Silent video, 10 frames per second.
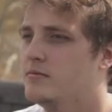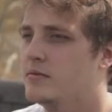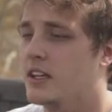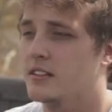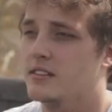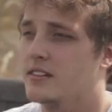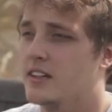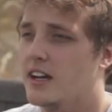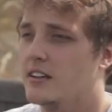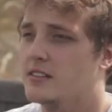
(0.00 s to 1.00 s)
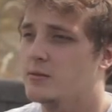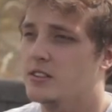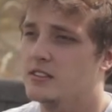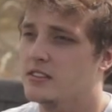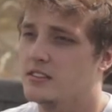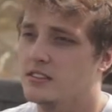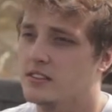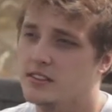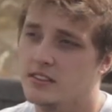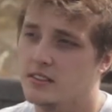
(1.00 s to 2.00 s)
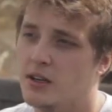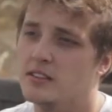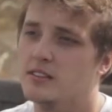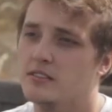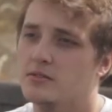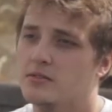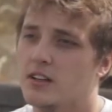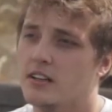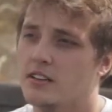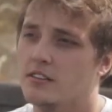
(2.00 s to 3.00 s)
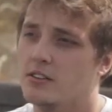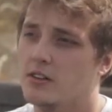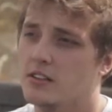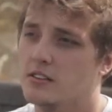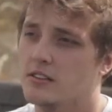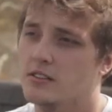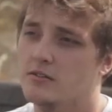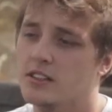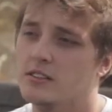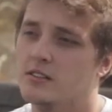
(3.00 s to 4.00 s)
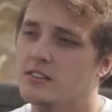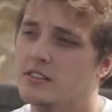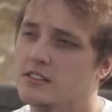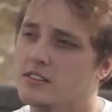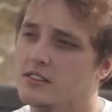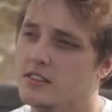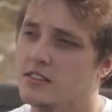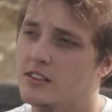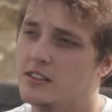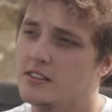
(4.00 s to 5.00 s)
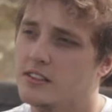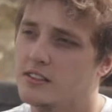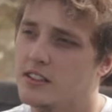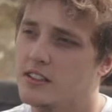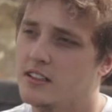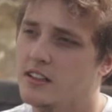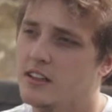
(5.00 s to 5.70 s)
The answer to that is because it's expensive and it requires a lot of resources and a lot of things that